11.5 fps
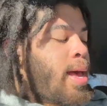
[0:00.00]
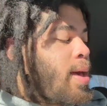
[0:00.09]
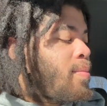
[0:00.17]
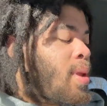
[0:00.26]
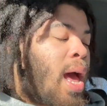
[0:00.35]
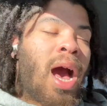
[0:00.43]

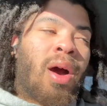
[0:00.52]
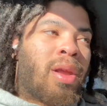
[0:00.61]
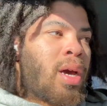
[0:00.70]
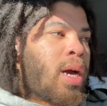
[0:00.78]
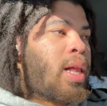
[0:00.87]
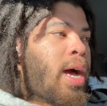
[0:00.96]
am not on
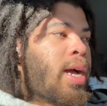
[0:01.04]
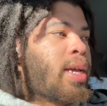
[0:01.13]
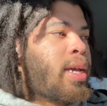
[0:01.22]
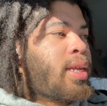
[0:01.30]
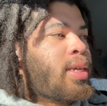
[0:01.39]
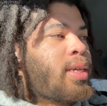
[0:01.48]
the clock.
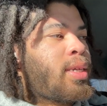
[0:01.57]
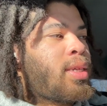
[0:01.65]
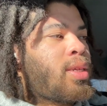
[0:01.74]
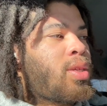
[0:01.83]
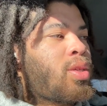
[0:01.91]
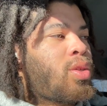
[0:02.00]
It
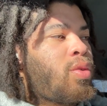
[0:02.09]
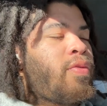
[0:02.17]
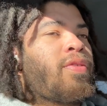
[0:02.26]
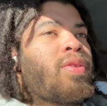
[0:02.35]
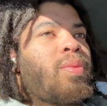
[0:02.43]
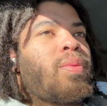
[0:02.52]
is
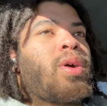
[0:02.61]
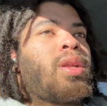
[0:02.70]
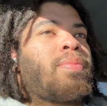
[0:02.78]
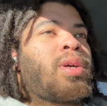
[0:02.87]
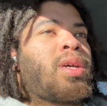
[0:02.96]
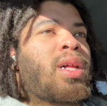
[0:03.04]
2.51.
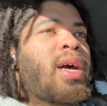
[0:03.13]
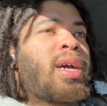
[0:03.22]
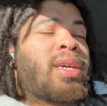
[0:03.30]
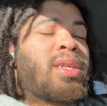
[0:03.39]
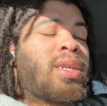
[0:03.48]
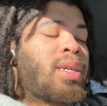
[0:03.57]
I'm going to
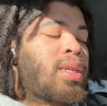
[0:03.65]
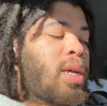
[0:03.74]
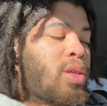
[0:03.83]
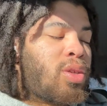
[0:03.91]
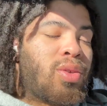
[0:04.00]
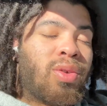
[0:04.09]
clock in the next
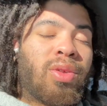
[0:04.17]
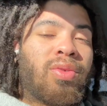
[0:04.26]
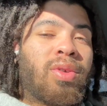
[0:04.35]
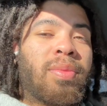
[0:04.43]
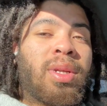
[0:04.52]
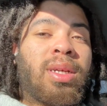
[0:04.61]
like two to
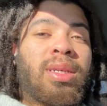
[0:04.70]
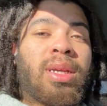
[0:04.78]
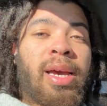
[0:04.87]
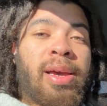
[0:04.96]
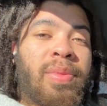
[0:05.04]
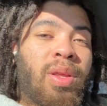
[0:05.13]
three minutes.
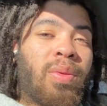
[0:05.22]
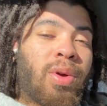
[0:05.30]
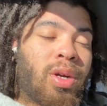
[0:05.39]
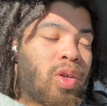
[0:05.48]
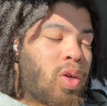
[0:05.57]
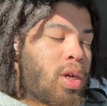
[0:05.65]
I am in the
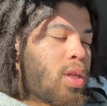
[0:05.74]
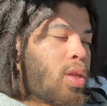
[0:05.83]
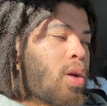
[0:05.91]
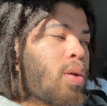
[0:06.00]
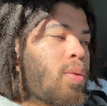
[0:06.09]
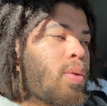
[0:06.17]
work truck though.